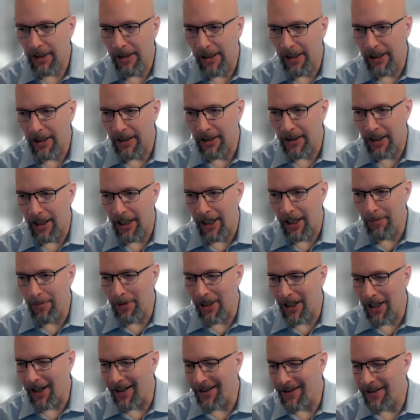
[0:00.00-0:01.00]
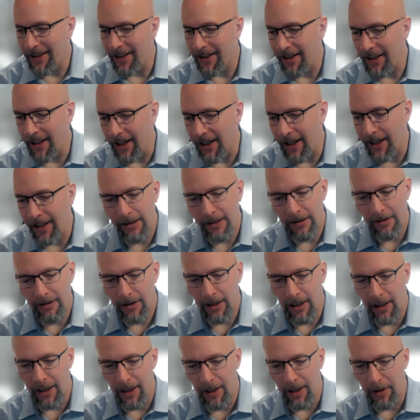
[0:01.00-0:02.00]
I am an IT guy,
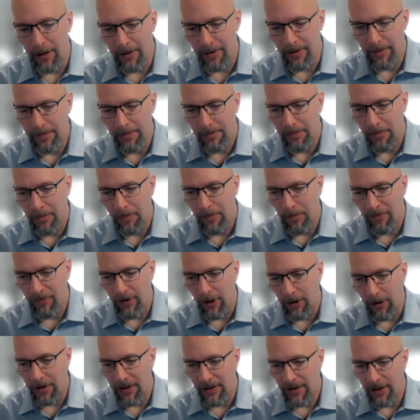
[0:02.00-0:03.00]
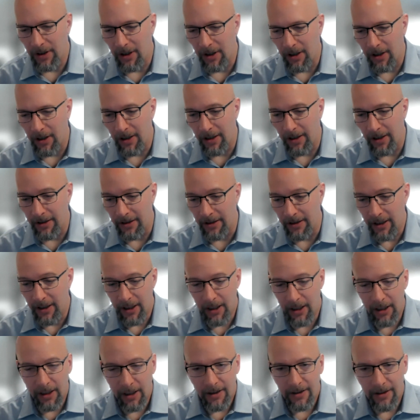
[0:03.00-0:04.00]
focus on
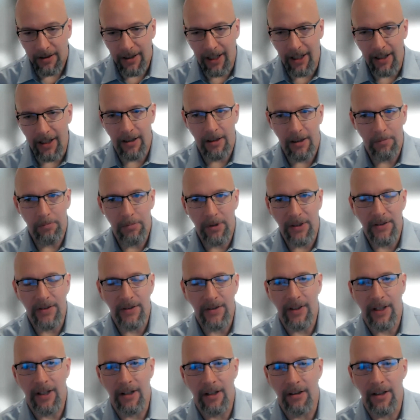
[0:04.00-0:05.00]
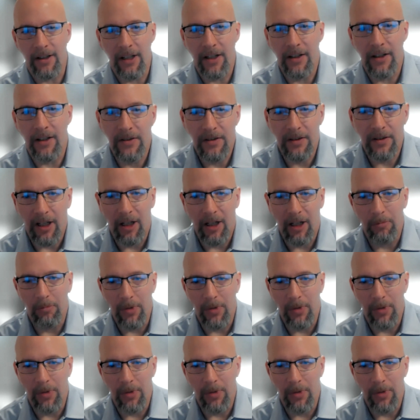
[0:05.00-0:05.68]
data, business analytics,